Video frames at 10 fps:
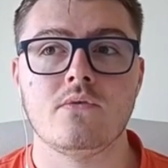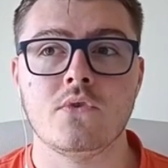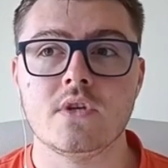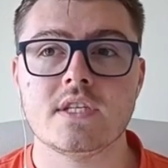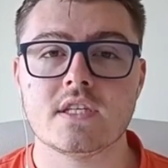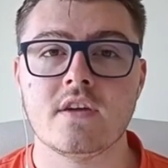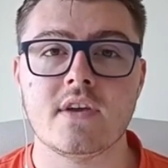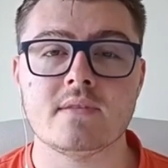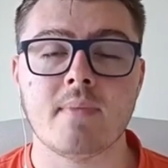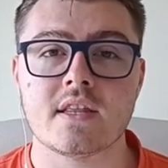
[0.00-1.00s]
food
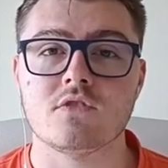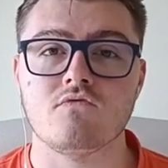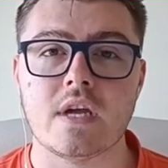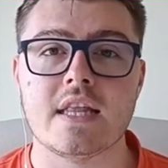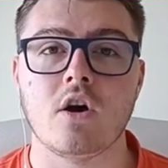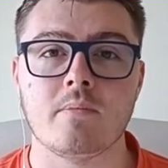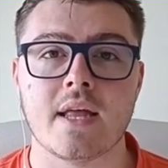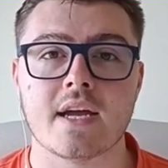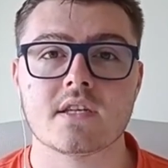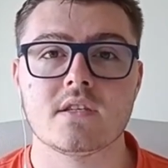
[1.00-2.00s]
sensitivities make this really
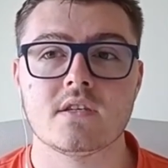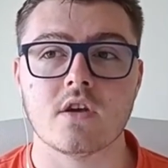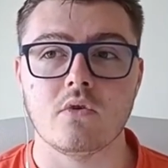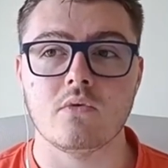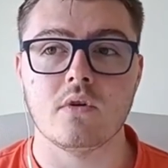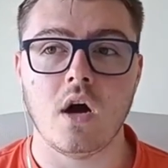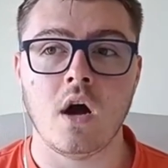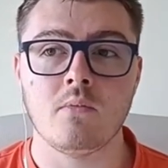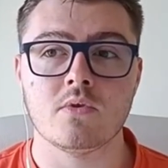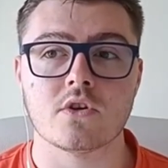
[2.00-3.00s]
complex. So
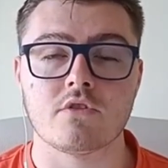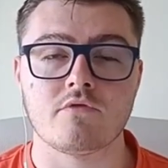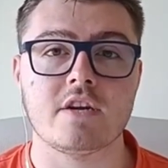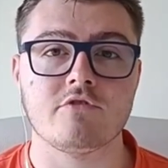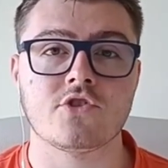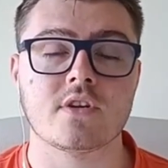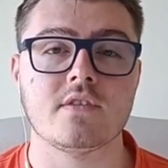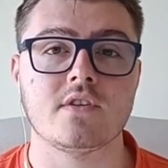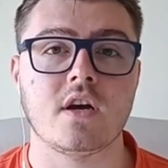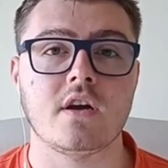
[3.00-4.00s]
I was on a really
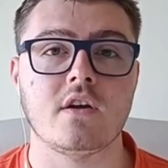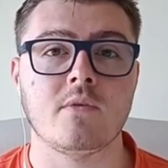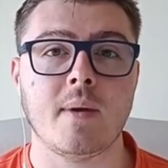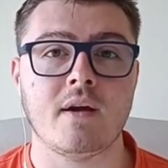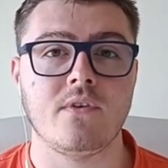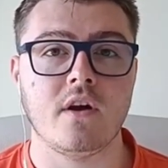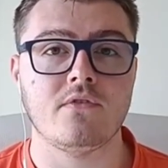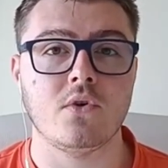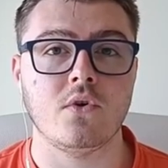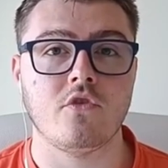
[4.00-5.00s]
restrictive diet of about
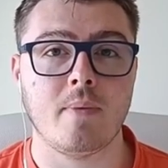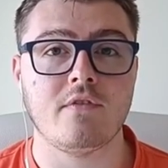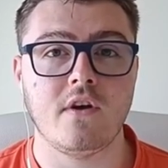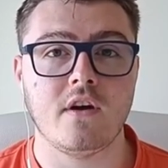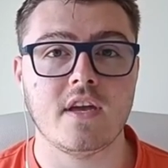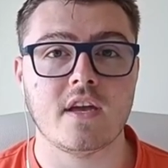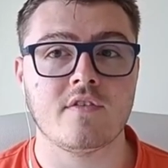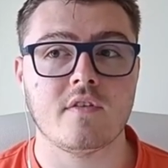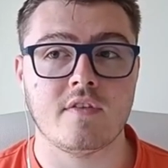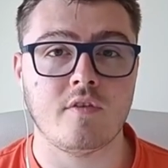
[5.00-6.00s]
five foods for about 5
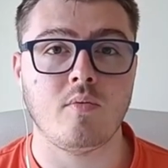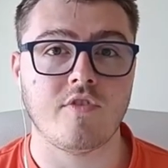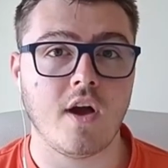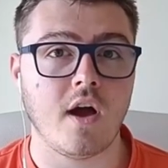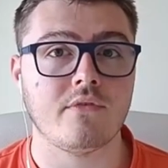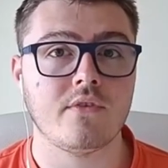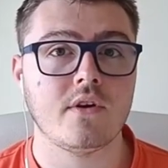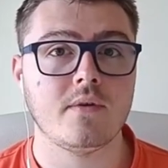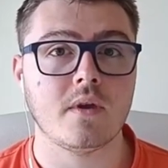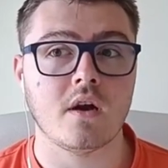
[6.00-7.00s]
years. This was tough,
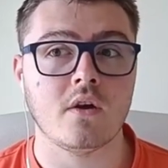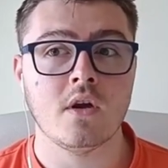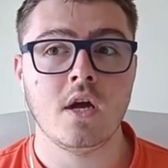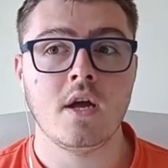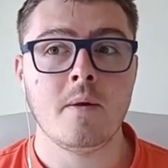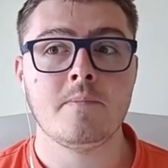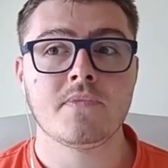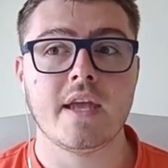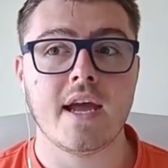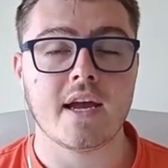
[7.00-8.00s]
you know,
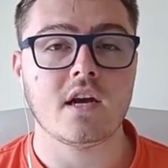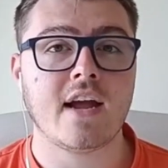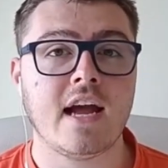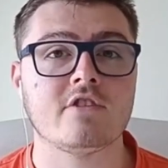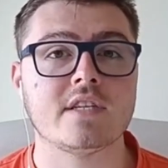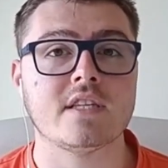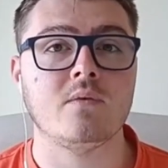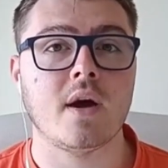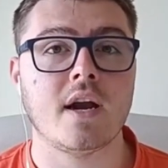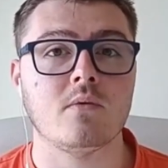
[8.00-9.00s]
getting enough calories
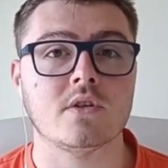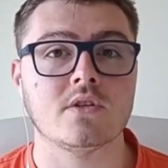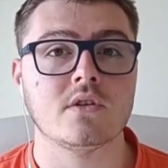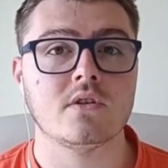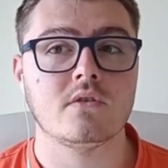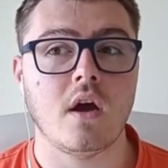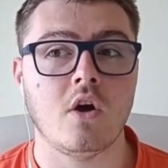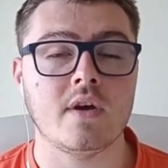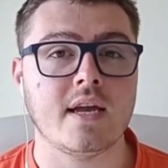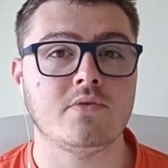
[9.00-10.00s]
in when I was
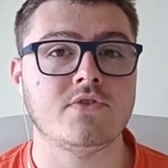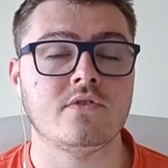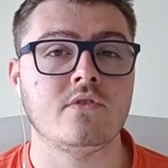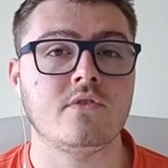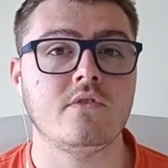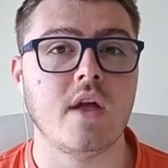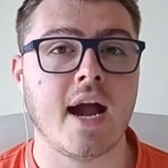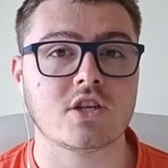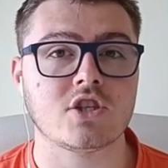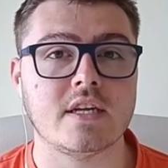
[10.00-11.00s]
only able to
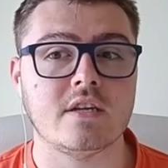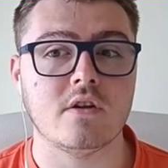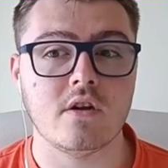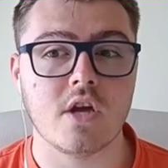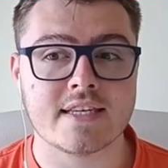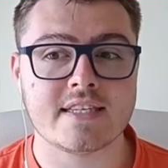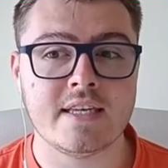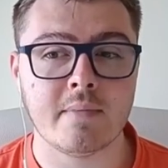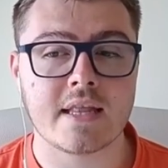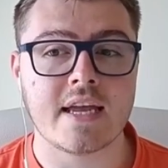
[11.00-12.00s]
actually
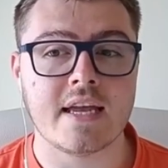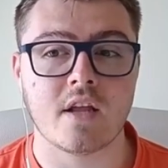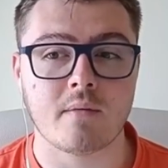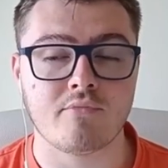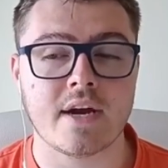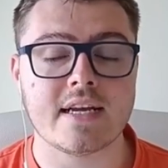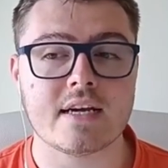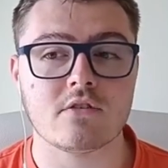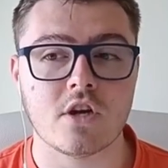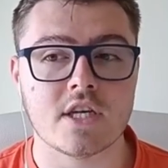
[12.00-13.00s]
assimilate, like break
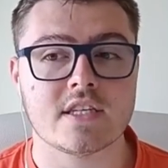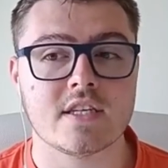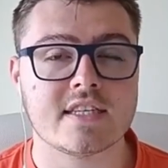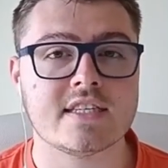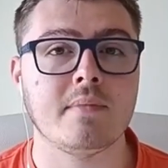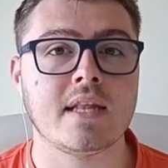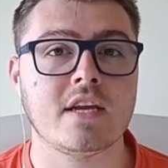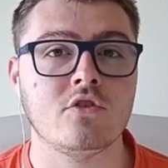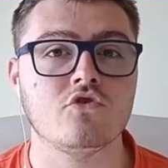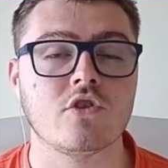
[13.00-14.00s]
down, digest and
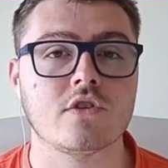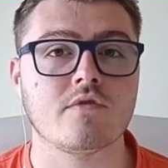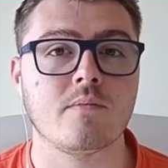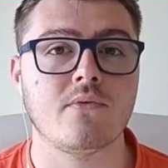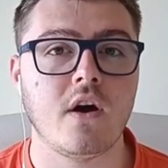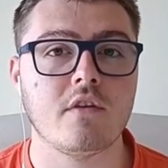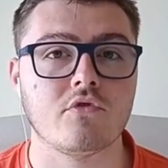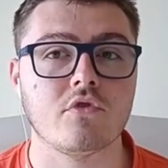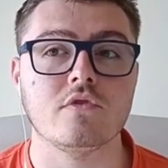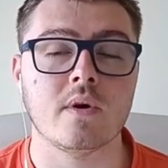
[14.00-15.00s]
assimilate nutrients from five
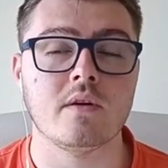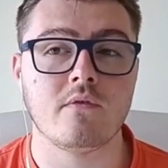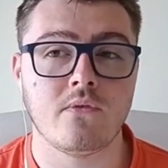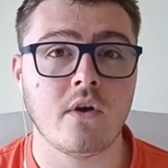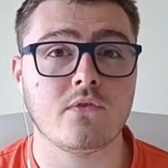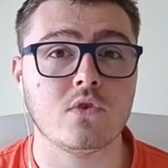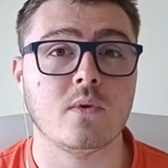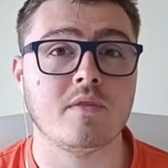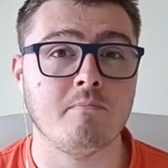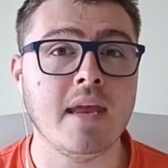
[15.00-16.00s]
foods
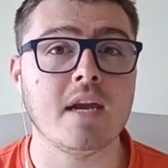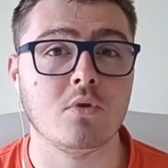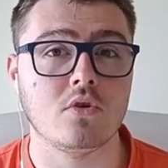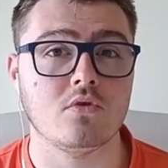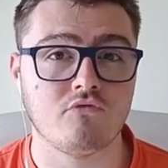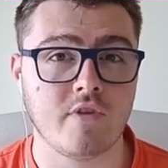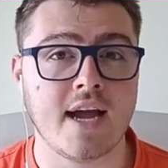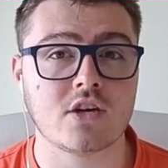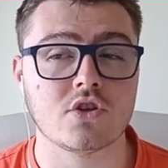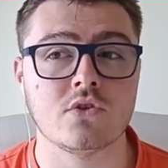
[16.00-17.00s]
with minimal
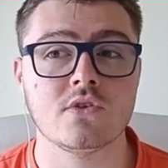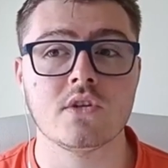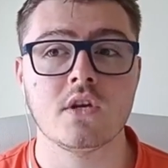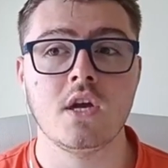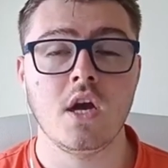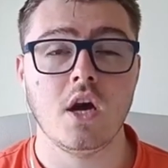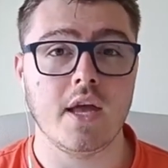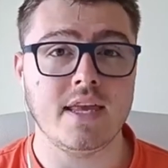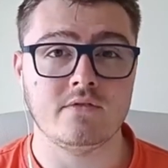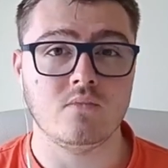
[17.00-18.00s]
reactions
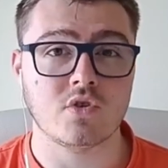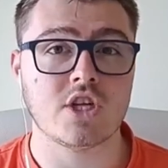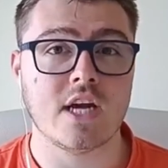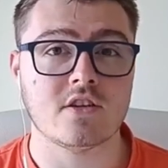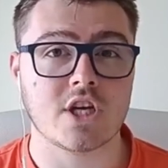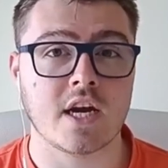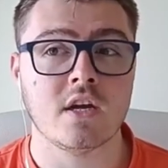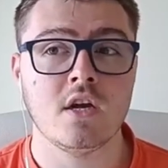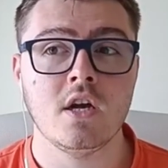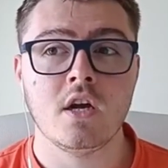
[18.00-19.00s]
was challenging.
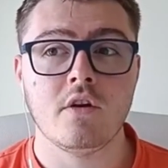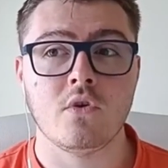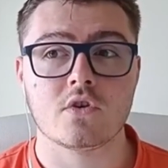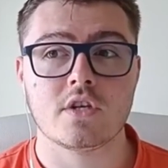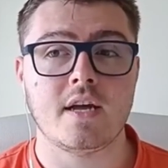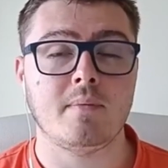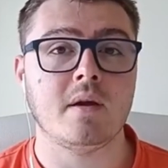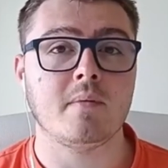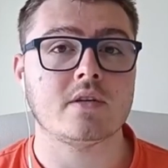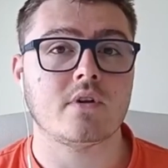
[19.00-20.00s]
Fortunately, I'm
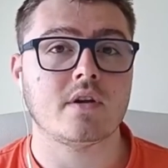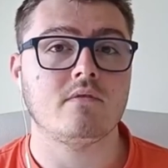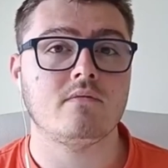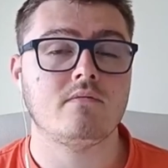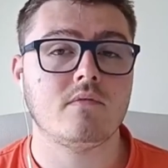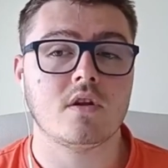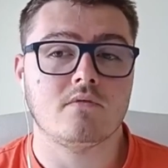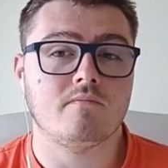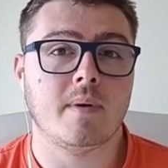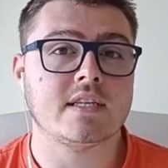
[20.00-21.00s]
in a place where I
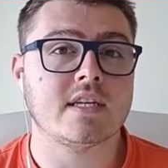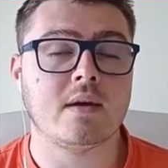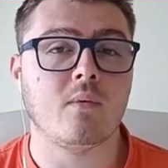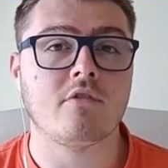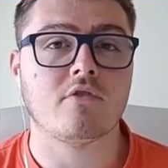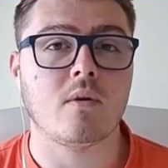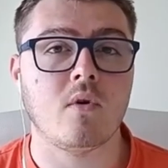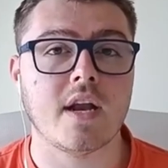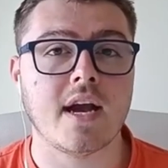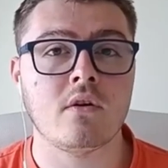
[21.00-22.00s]
can basically eat whatever I
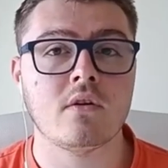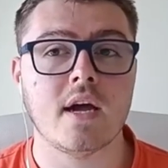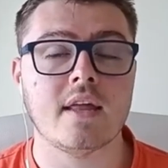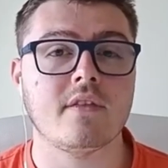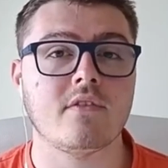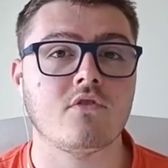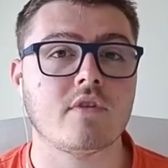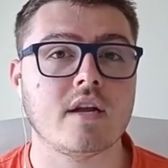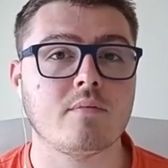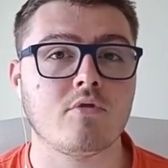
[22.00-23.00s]
want now, and it's
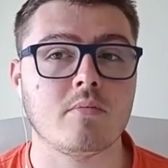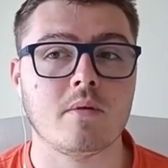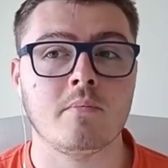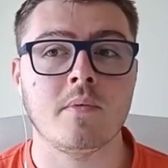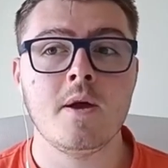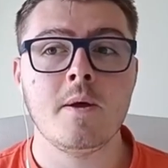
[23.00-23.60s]
not really a problem.